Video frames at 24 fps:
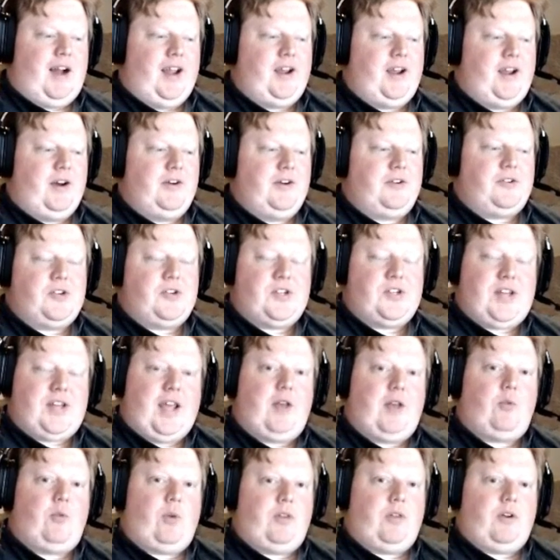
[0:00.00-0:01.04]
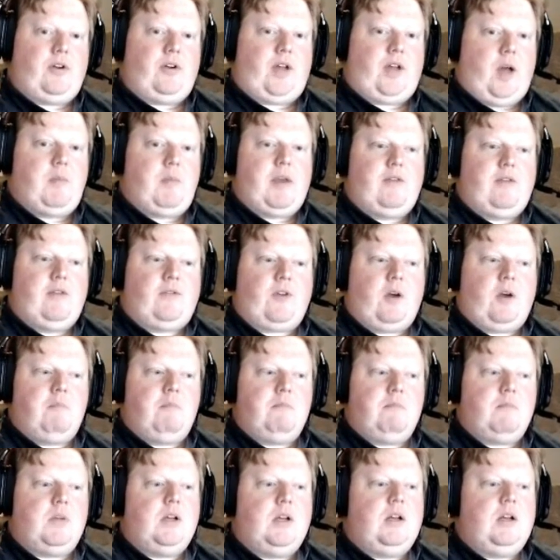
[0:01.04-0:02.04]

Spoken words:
I understand where they're coming from.